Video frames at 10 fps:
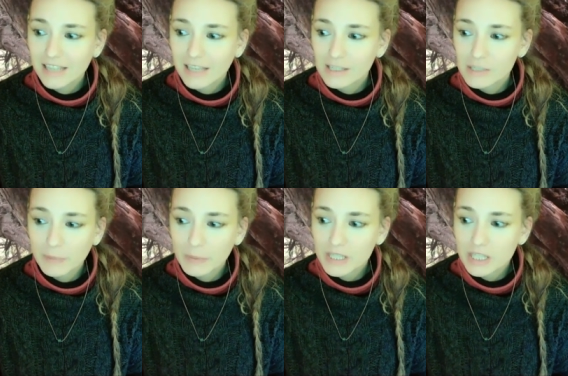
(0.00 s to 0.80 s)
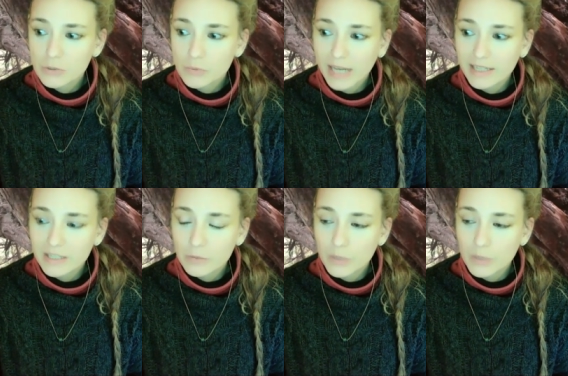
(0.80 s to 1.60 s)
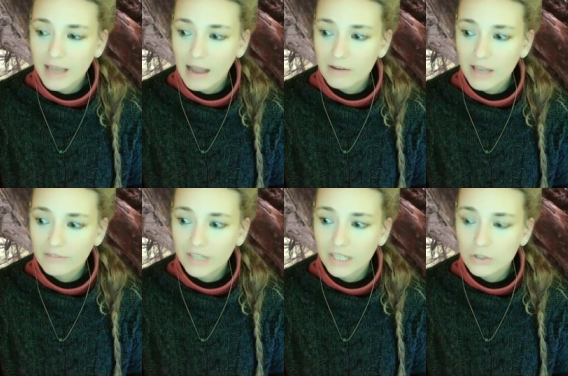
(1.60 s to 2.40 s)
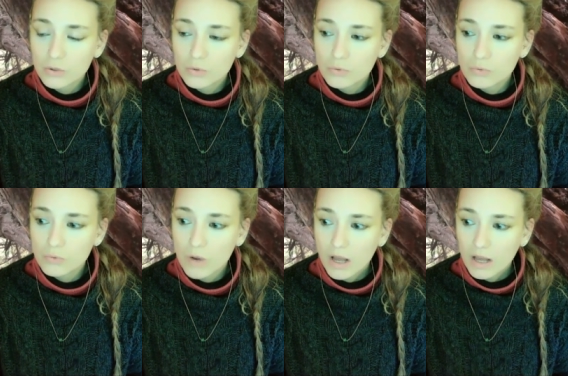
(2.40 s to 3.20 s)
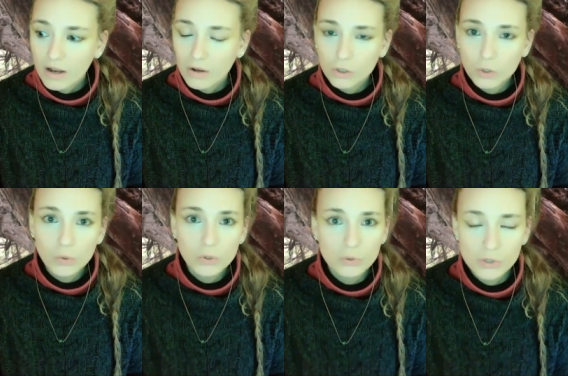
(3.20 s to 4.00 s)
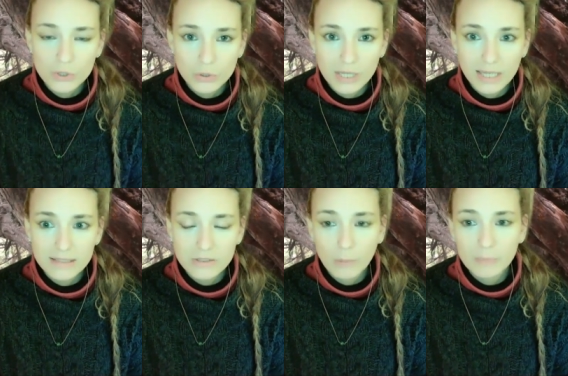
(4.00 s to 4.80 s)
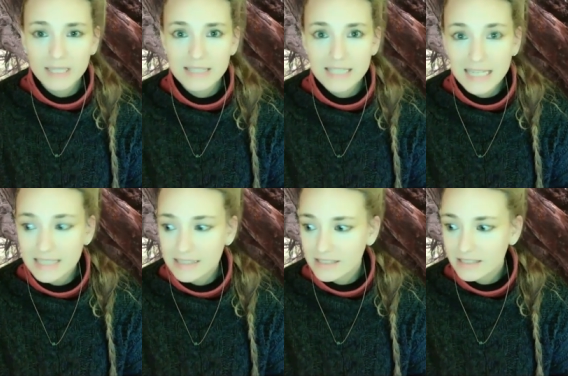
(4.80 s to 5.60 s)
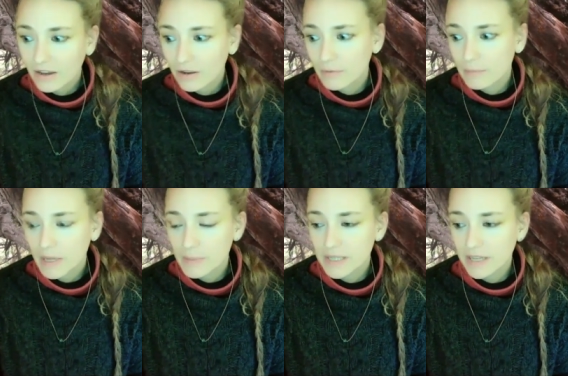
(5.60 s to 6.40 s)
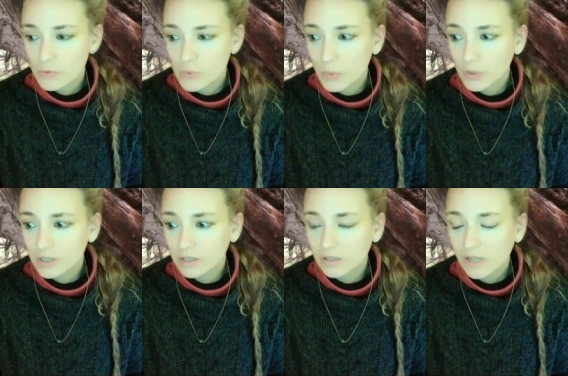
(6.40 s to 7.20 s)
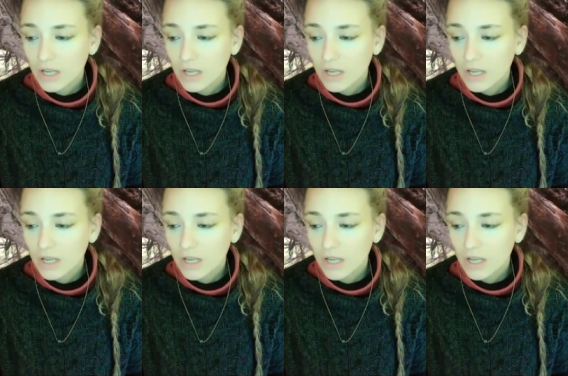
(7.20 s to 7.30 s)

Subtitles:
experience this reality without having to go to certain substances maybe that we were